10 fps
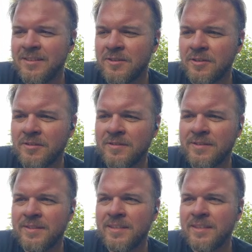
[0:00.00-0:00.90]

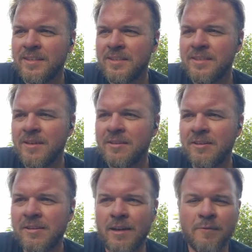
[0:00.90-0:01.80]
So, just out
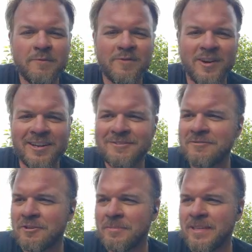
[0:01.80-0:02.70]
here having fun,
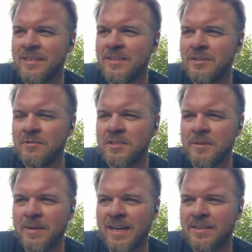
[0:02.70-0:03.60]
derbying, using the
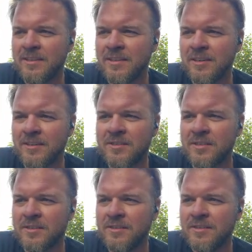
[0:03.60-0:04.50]
back of the car
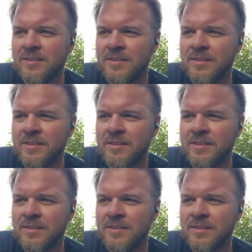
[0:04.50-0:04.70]
still.